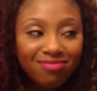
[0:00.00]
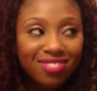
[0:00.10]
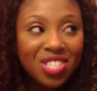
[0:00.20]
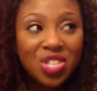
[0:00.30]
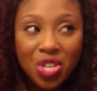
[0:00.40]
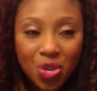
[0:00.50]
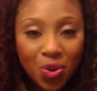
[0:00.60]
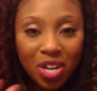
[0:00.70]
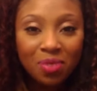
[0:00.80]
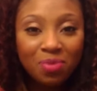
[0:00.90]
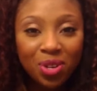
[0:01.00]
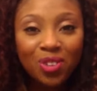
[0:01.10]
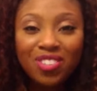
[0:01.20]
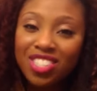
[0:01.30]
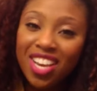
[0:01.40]
new and
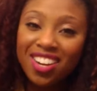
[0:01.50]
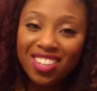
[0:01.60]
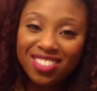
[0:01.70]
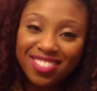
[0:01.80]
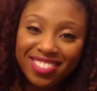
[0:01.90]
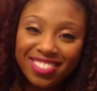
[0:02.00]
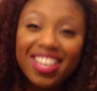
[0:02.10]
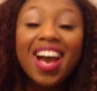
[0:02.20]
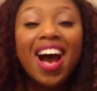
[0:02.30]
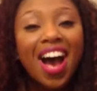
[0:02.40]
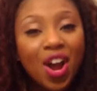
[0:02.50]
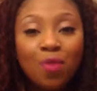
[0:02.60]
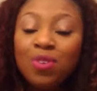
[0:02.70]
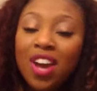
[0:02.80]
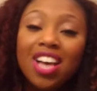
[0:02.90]
improved channel. I
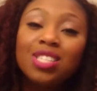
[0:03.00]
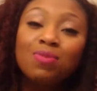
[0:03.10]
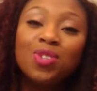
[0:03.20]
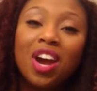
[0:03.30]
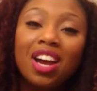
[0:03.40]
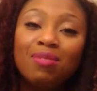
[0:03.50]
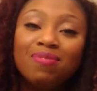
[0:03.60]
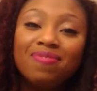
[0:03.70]
hope you guys subscribe.